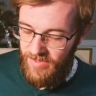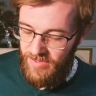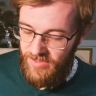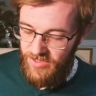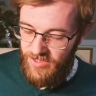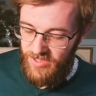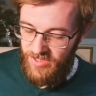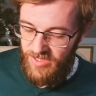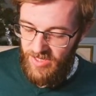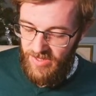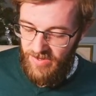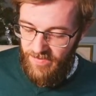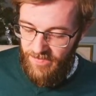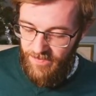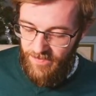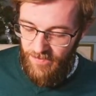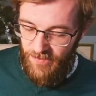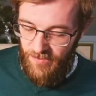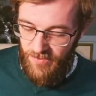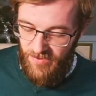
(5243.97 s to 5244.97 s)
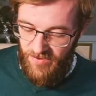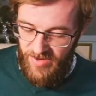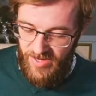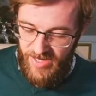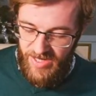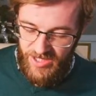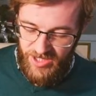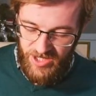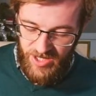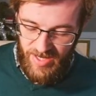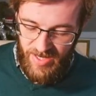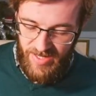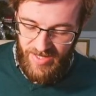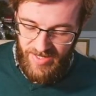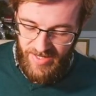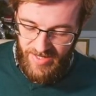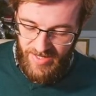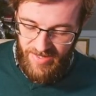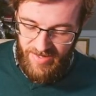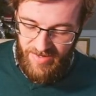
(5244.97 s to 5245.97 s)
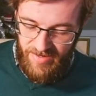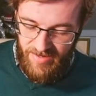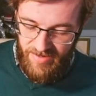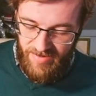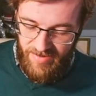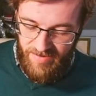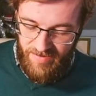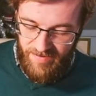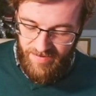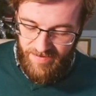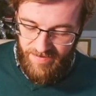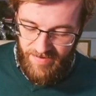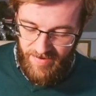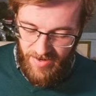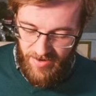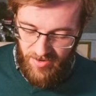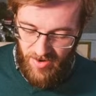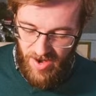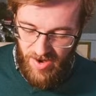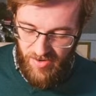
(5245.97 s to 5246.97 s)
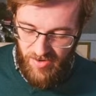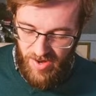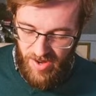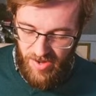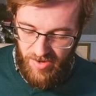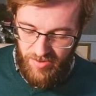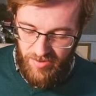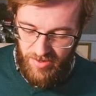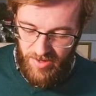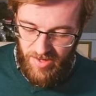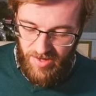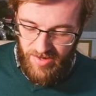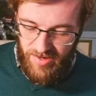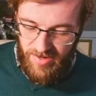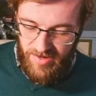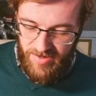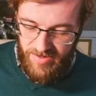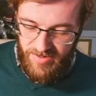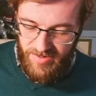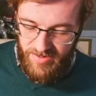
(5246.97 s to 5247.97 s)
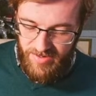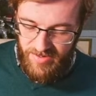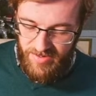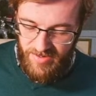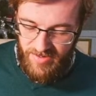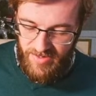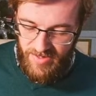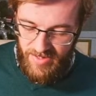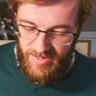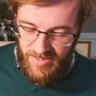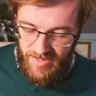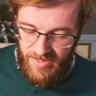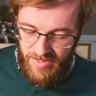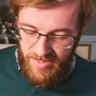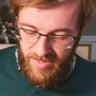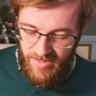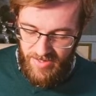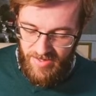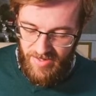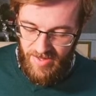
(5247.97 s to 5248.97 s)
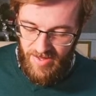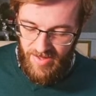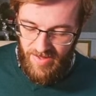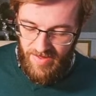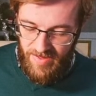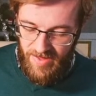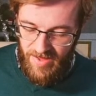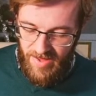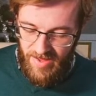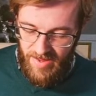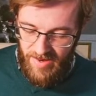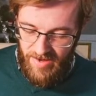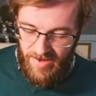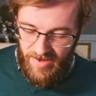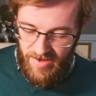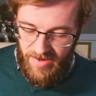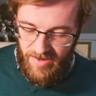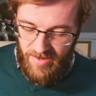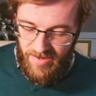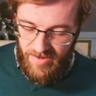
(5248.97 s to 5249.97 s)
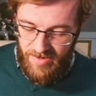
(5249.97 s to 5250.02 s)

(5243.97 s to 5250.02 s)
Just like for each ID, figure out how long it is, and then